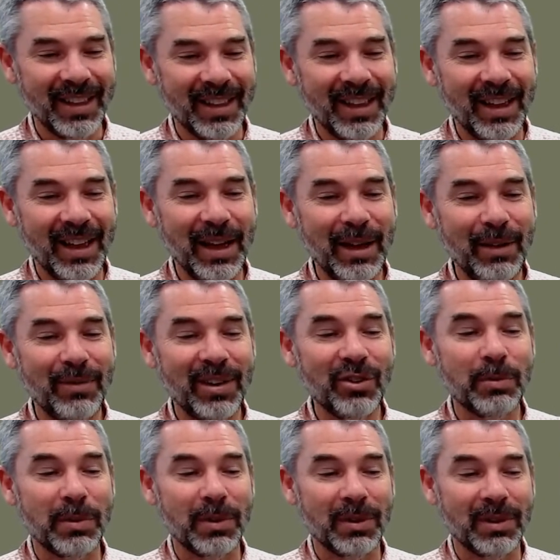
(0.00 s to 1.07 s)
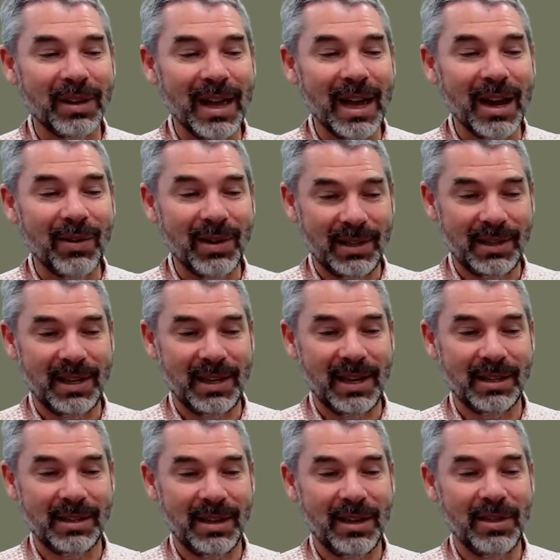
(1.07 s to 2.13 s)
How vulnerable are
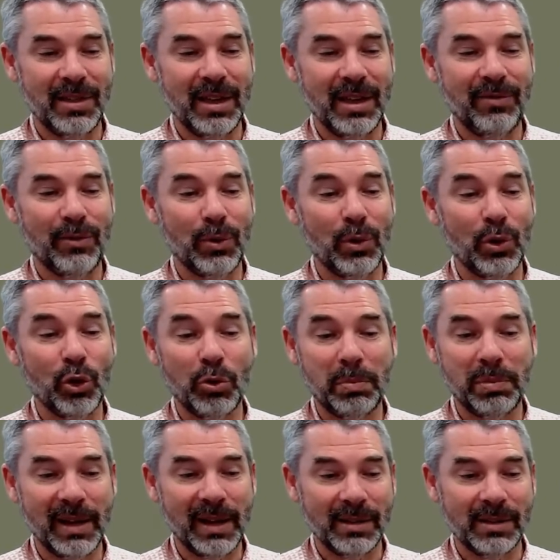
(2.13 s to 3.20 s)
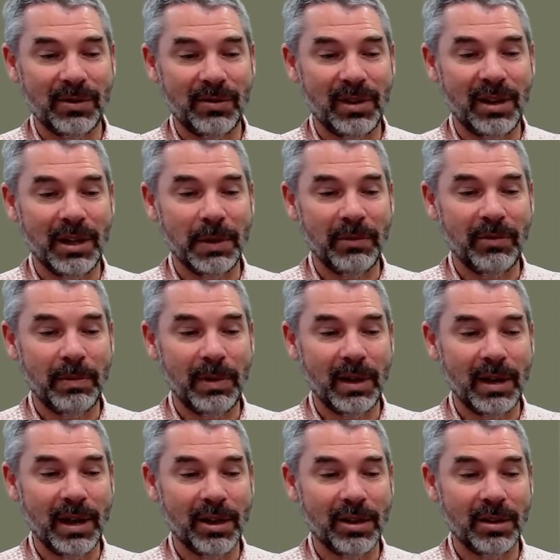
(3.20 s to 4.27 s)
insects, and therefore all plants that rely on them for
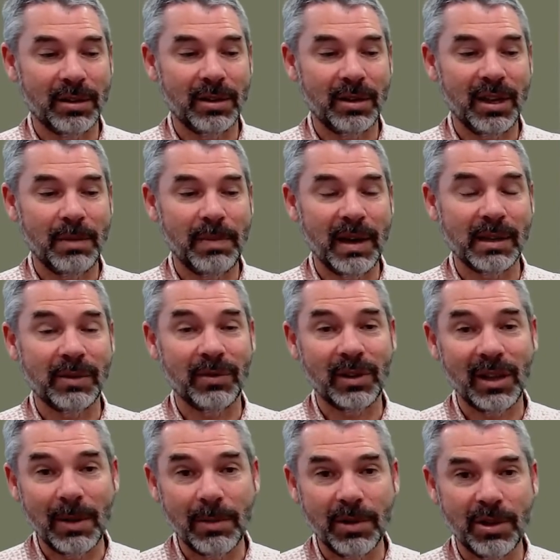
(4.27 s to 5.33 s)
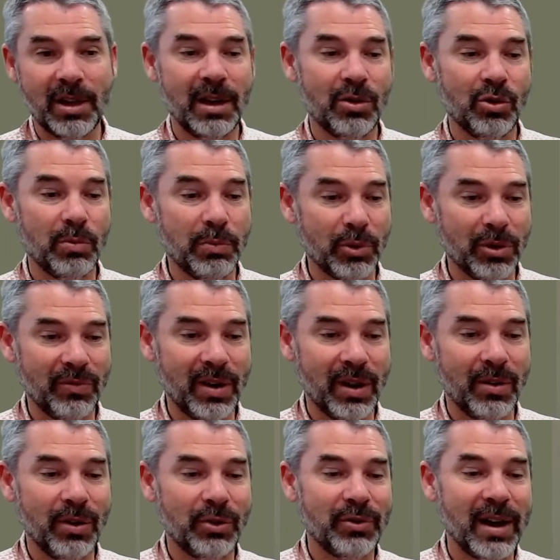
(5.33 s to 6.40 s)
pollination, to the impacts of climate change or
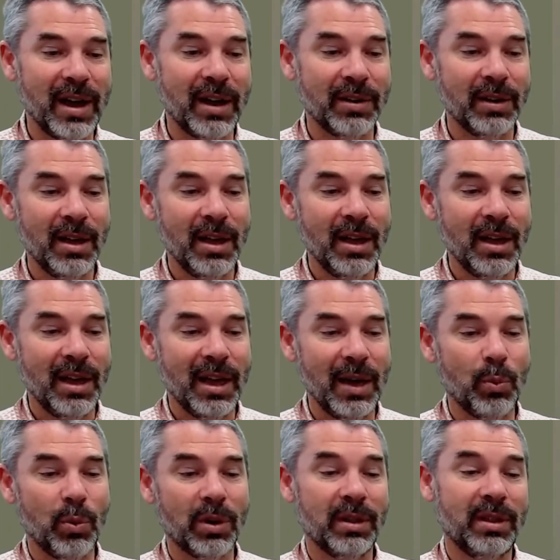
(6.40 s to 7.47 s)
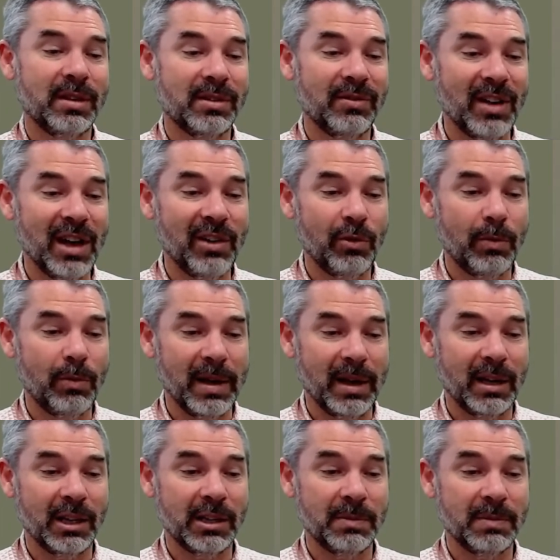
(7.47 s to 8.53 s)
bushfire or drought? And what are their survival
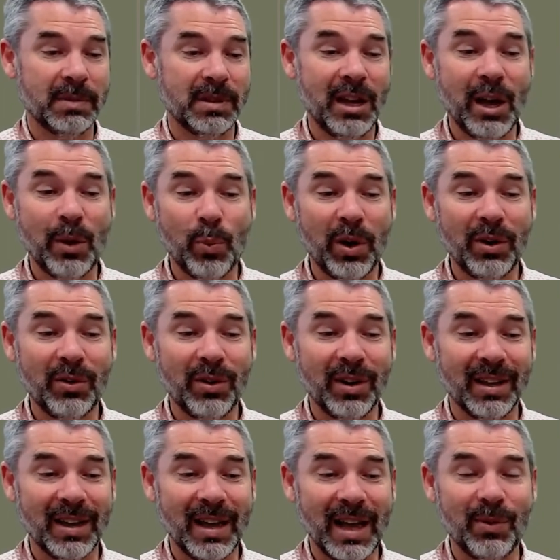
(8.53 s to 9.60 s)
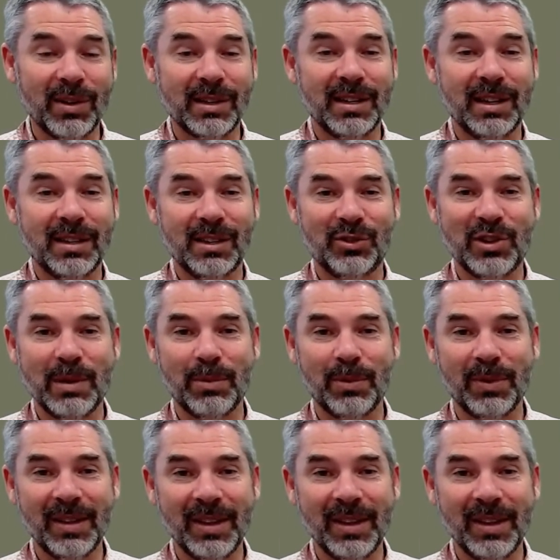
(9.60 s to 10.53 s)
mechanisms? I'm wondering, are insects in trouble?